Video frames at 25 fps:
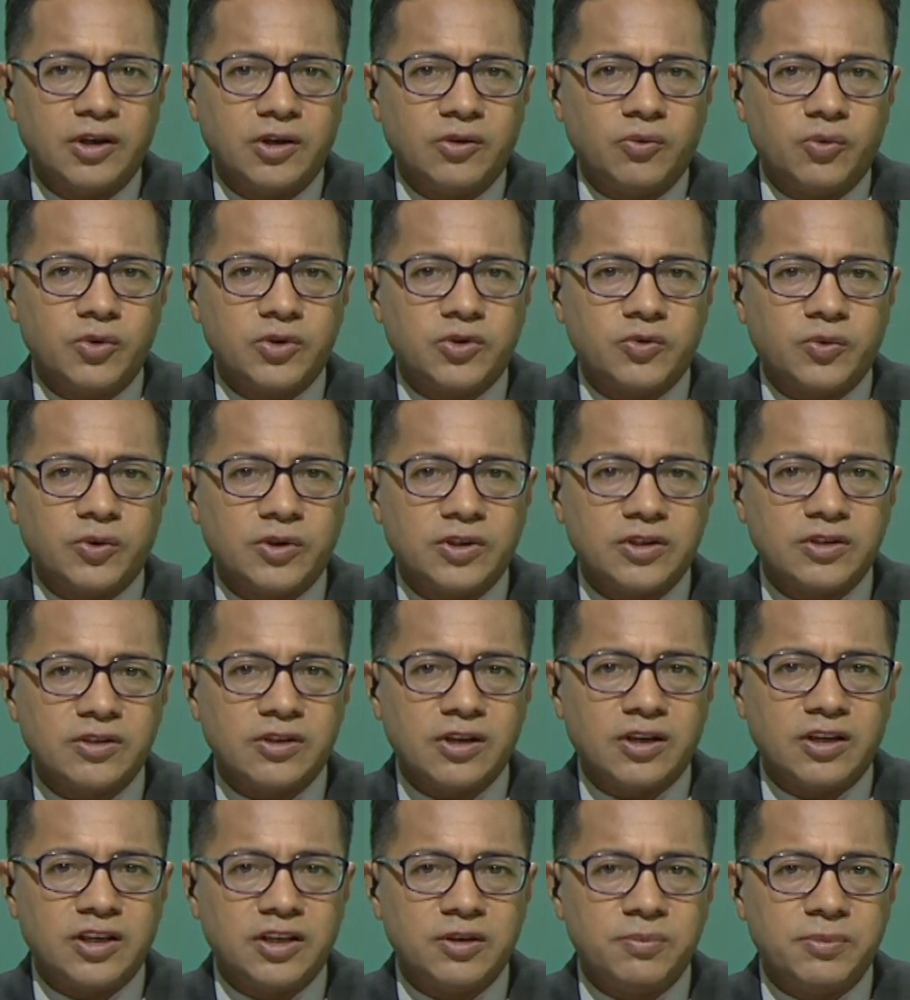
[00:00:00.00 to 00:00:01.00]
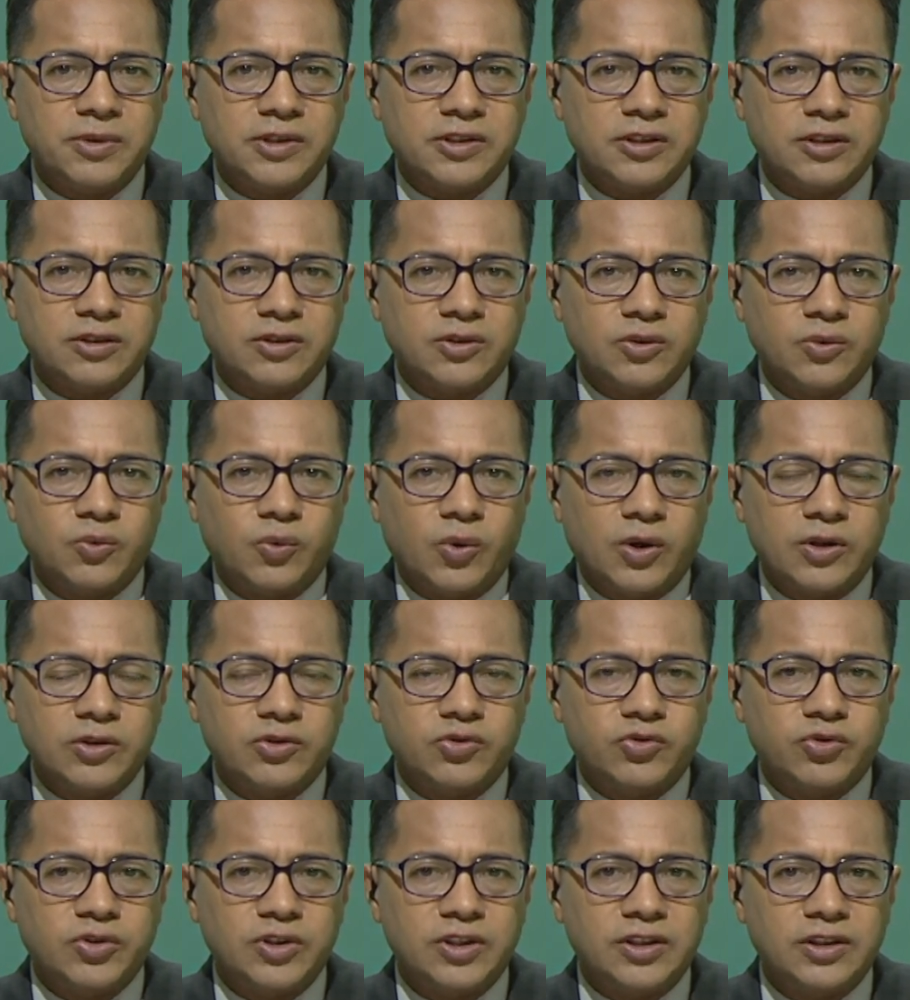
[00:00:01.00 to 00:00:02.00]
which was limited to
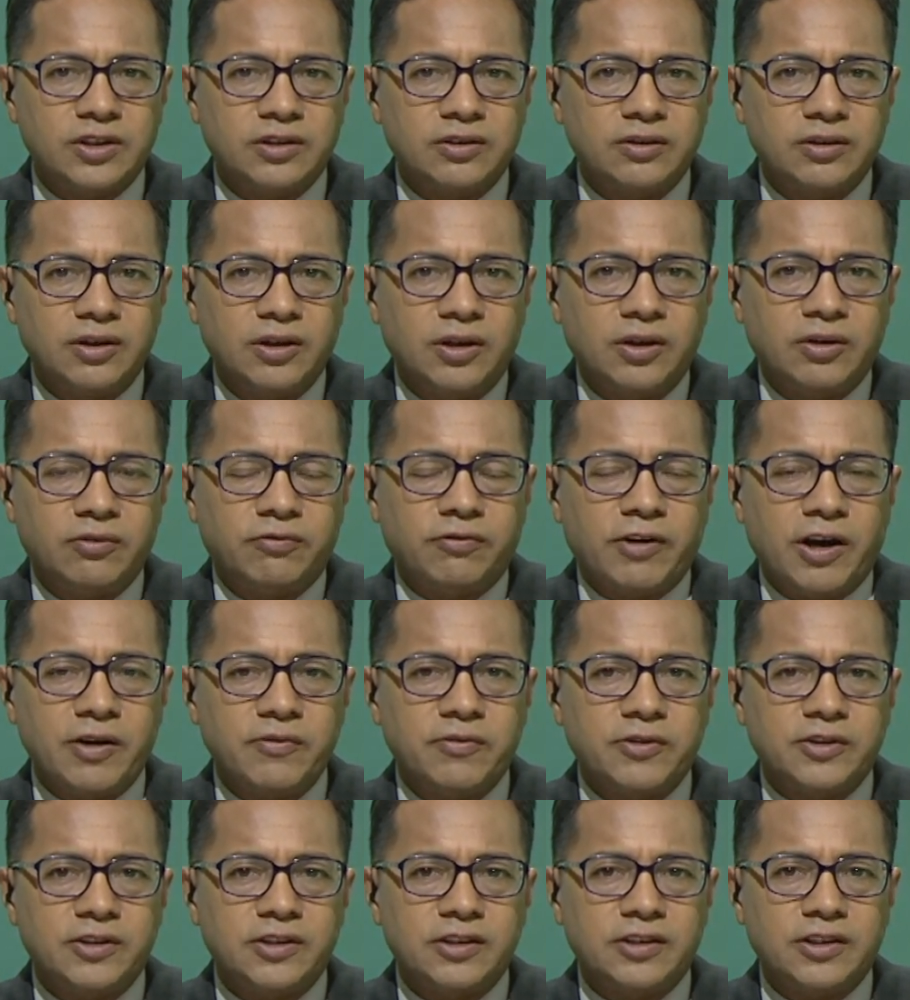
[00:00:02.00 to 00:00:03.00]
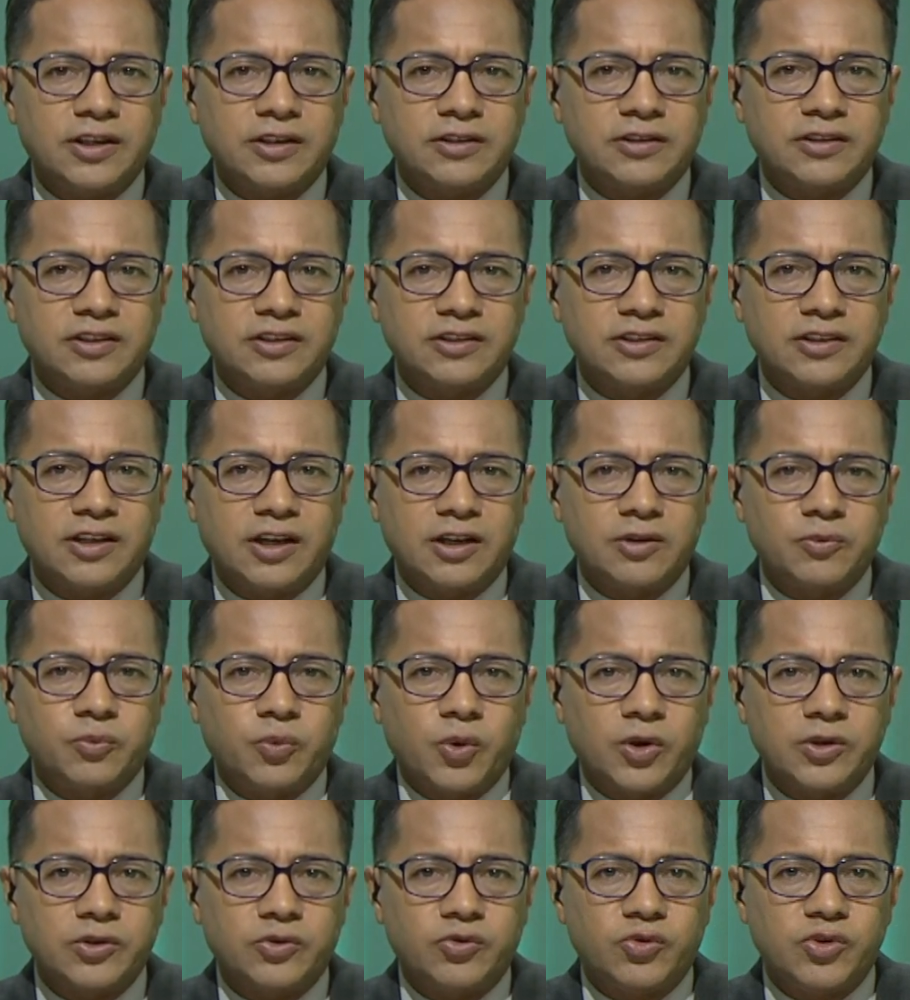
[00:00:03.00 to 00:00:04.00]

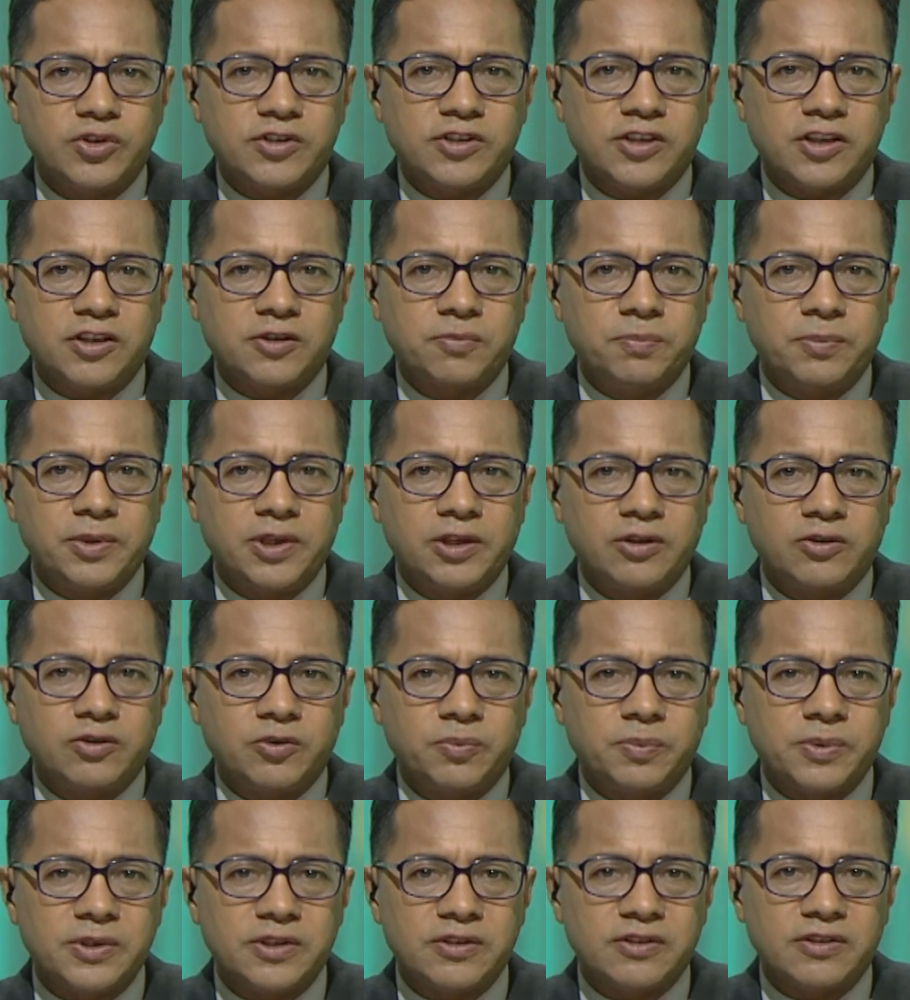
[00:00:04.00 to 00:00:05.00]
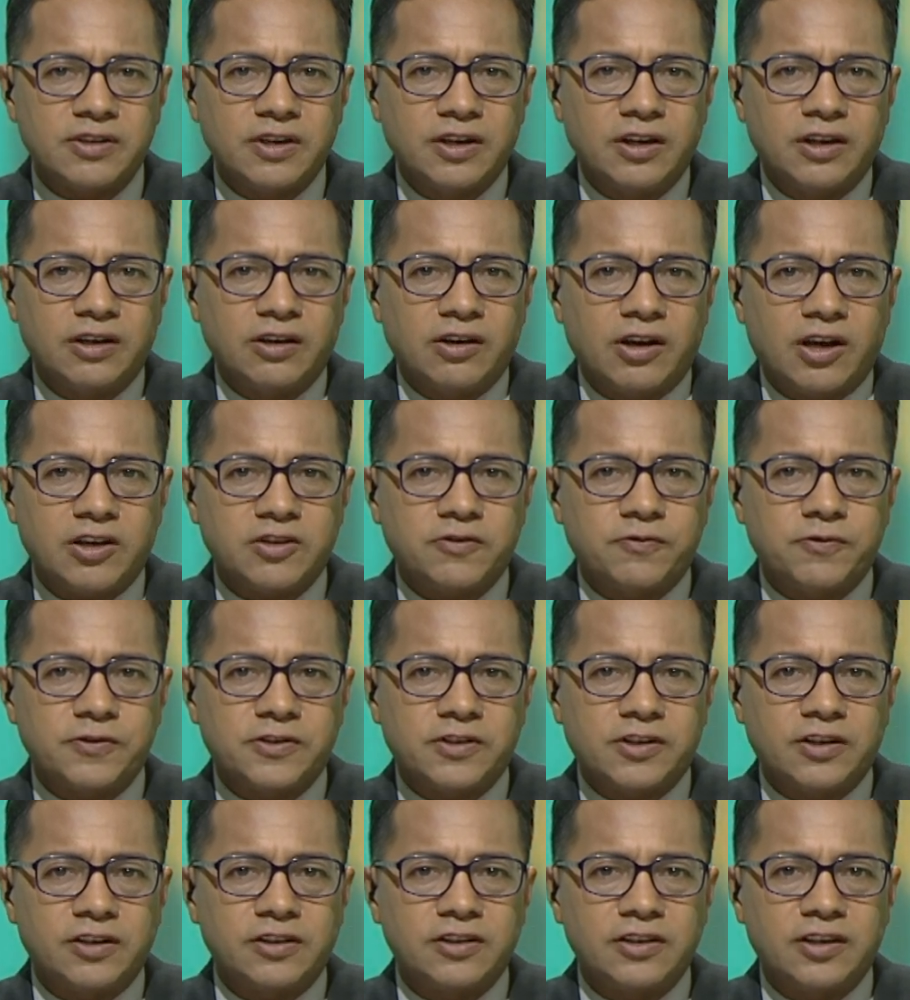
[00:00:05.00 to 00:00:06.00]
1,539.36 billion rupees last
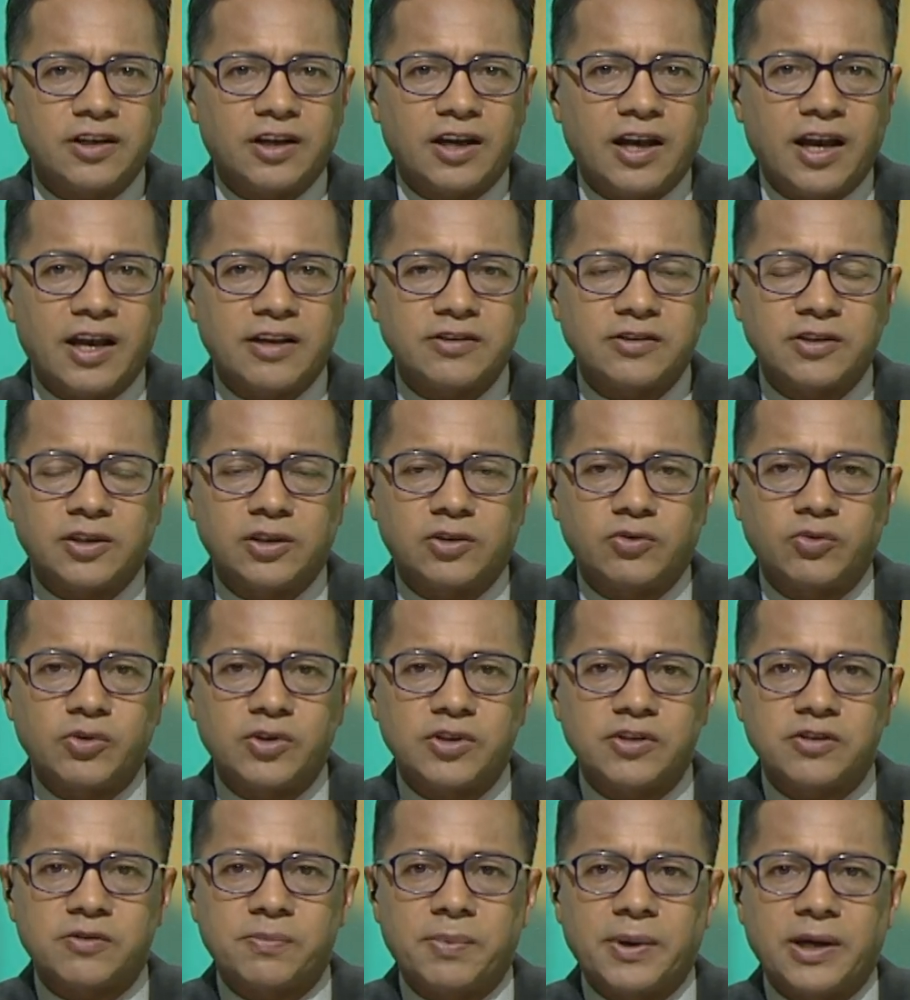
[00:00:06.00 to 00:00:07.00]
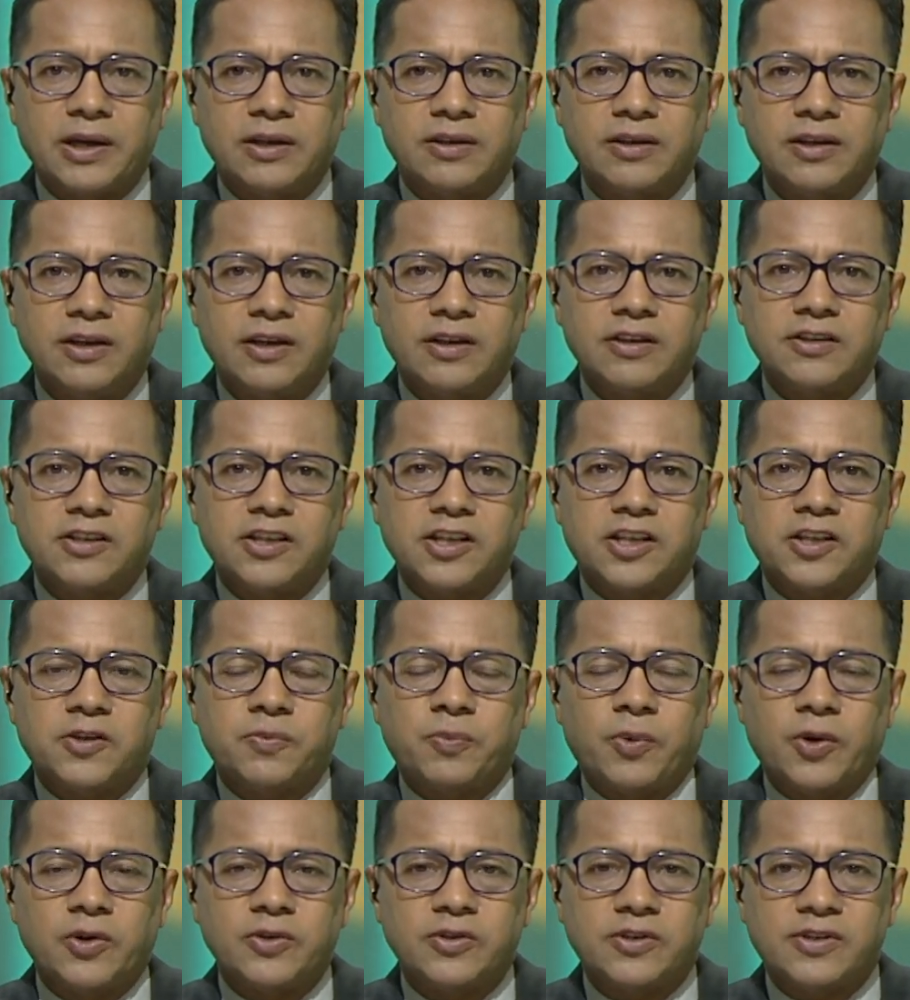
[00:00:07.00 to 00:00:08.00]
fiscal year, has increased by
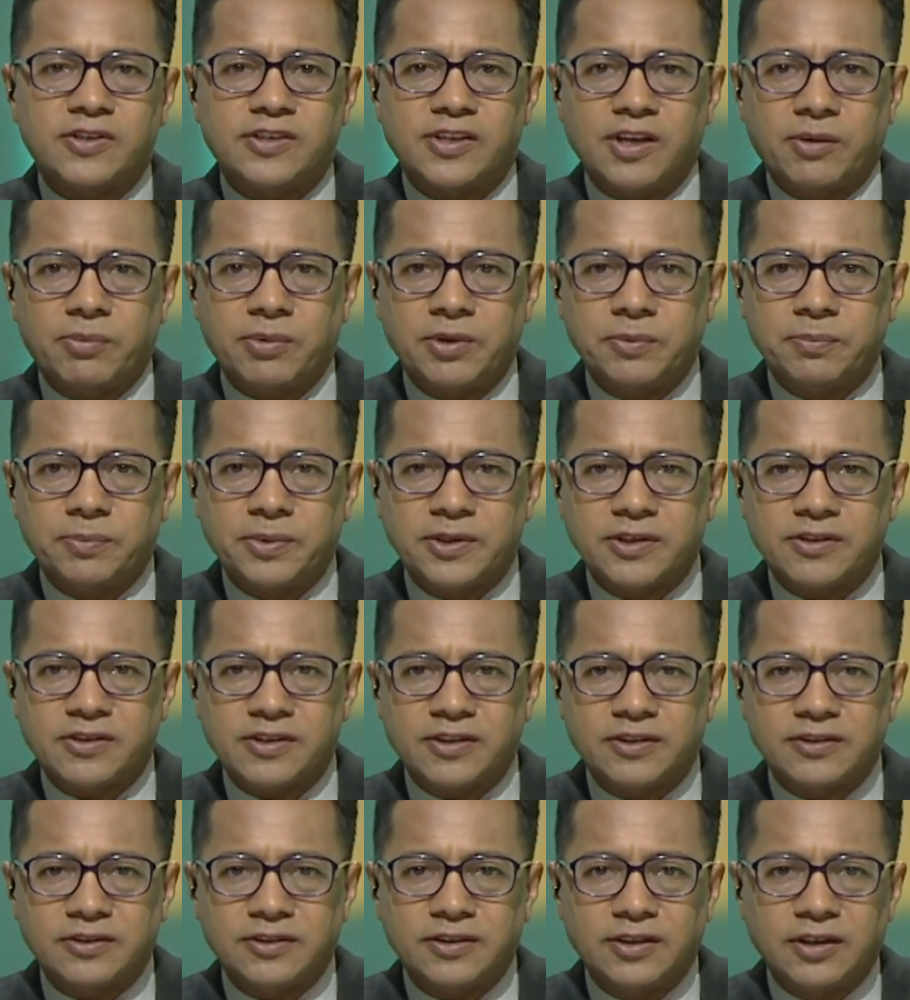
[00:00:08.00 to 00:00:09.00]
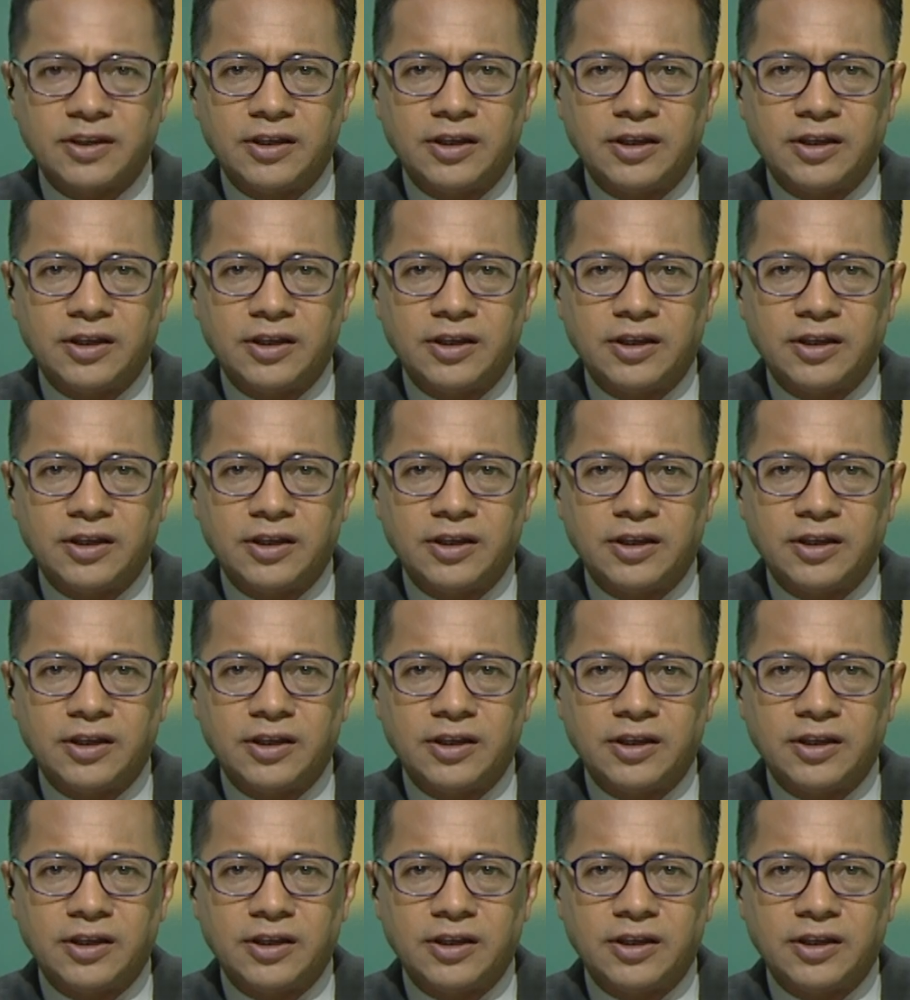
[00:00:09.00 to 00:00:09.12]
6.7%.